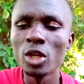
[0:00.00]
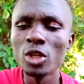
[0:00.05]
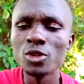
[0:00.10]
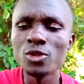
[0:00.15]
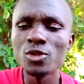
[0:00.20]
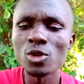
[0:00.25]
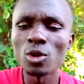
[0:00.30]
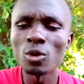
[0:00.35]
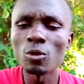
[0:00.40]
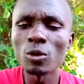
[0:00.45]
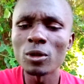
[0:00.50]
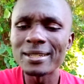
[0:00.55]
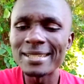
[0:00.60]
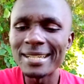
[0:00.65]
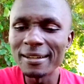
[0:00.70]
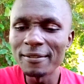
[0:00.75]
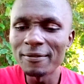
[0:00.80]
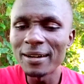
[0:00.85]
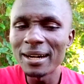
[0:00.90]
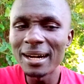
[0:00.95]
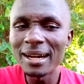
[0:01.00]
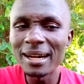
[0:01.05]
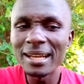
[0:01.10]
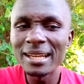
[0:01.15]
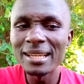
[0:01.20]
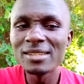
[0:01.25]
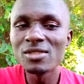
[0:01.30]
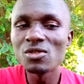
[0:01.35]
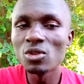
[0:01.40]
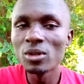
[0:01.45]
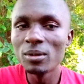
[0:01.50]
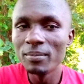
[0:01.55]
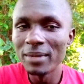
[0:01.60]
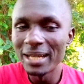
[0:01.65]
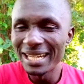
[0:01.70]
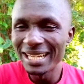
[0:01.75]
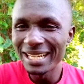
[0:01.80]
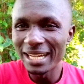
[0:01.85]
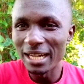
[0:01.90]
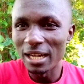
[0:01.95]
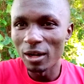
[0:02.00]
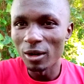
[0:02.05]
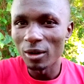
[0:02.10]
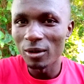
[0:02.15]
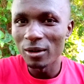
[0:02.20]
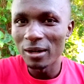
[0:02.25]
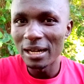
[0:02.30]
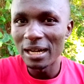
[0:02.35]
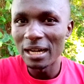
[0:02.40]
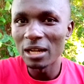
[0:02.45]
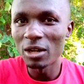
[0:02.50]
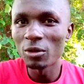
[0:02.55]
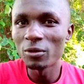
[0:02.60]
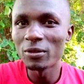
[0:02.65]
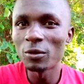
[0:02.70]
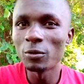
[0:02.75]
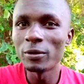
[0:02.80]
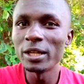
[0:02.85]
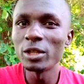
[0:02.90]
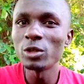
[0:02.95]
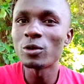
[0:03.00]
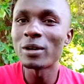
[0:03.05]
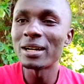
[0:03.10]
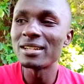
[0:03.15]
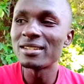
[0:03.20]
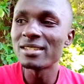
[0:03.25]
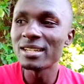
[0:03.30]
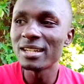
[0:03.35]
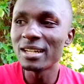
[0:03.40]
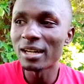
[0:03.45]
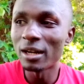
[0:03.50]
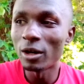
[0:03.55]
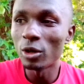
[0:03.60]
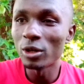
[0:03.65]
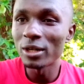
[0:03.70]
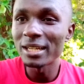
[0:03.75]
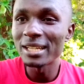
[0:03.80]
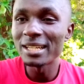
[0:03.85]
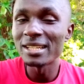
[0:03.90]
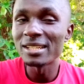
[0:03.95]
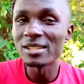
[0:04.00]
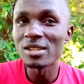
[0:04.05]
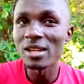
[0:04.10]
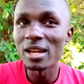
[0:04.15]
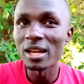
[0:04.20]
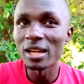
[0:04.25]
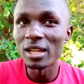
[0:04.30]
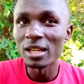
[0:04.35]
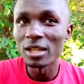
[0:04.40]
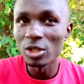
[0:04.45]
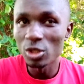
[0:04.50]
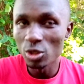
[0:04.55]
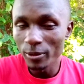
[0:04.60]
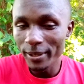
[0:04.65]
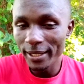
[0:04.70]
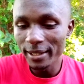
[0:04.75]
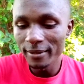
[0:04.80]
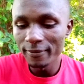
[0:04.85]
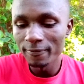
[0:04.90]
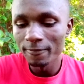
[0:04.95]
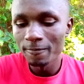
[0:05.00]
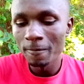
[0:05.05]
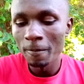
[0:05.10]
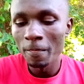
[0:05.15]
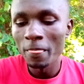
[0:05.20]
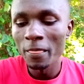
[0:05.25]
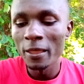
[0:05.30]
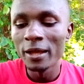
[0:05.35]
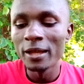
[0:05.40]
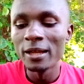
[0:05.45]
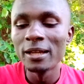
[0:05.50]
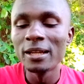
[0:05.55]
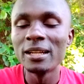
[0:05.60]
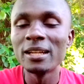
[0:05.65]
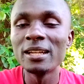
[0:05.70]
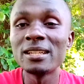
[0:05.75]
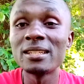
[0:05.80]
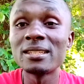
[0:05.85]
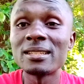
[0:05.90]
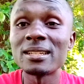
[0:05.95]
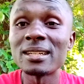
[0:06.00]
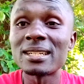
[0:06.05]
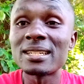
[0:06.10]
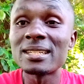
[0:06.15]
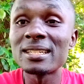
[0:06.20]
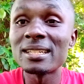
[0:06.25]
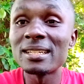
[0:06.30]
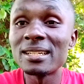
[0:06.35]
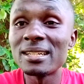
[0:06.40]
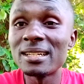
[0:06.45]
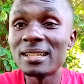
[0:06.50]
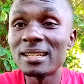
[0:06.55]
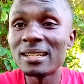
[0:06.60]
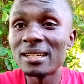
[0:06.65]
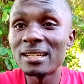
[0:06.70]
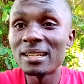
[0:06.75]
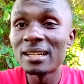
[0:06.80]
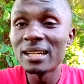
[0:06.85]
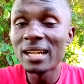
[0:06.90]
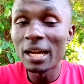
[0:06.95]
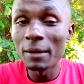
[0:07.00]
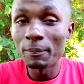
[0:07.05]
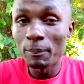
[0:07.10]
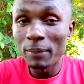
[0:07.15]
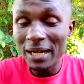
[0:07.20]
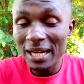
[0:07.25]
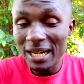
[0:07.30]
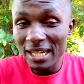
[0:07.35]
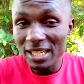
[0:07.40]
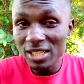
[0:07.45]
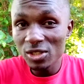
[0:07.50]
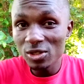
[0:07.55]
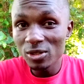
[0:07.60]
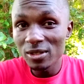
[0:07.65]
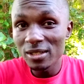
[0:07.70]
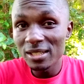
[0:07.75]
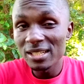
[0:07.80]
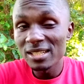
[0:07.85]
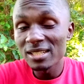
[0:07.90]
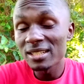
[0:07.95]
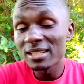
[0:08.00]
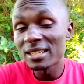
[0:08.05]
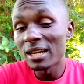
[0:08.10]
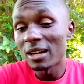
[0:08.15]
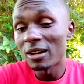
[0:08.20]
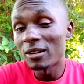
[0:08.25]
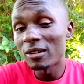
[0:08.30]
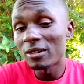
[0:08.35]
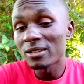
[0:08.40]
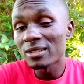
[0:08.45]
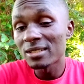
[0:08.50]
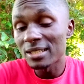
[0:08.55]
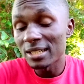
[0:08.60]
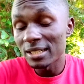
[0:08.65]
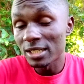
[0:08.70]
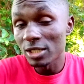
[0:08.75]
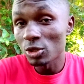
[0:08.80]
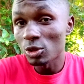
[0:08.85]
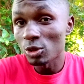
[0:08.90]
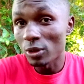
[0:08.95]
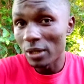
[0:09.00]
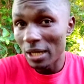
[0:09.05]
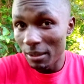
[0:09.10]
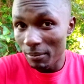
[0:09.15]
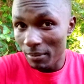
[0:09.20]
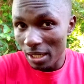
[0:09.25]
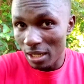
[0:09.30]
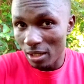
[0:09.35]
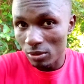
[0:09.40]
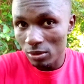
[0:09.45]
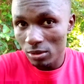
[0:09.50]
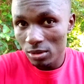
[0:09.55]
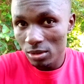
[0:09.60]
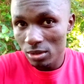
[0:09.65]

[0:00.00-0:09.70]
So whatever is remaining now, and the way you can see ground is uh, doing, is that repercussion is now starting to come out.